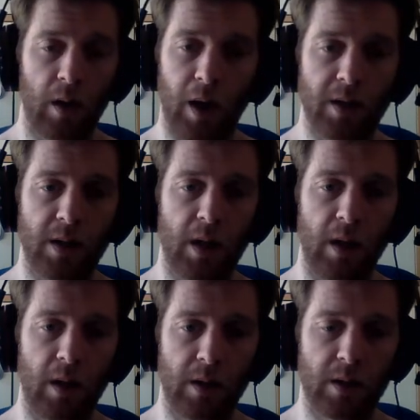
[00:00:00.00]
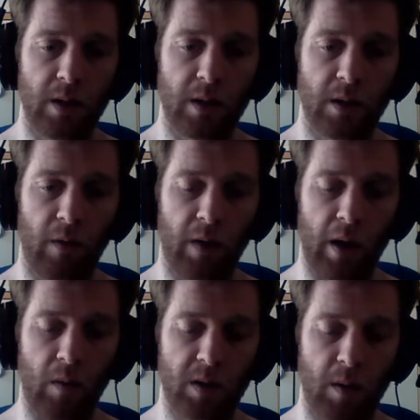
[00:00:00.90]
That's it. There's nothing
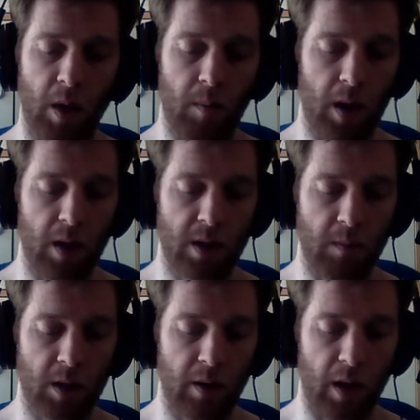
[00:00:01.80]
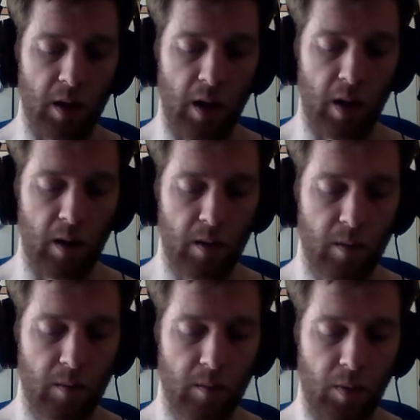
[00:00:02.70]
else in me. But he seems to think that
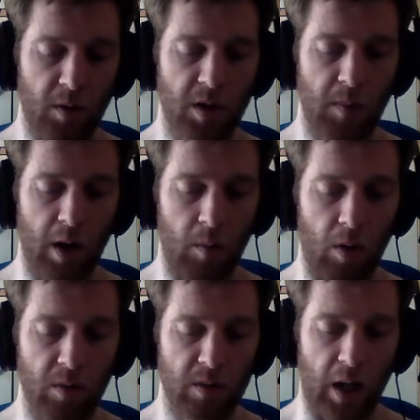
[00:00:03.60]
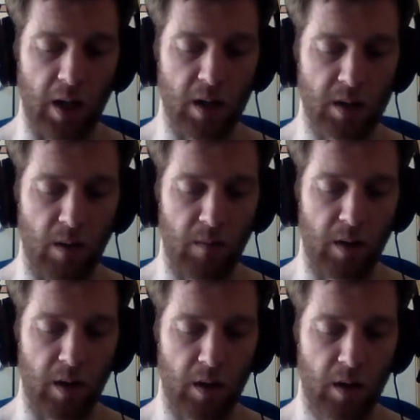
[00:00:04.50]
possibly I'm on taking
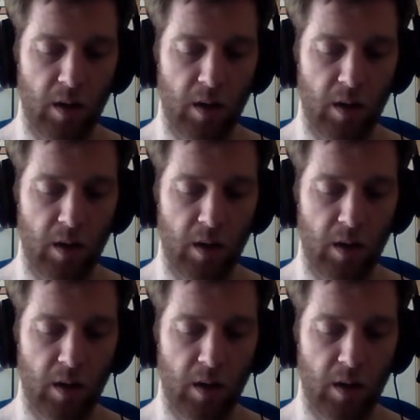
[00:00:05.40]
something.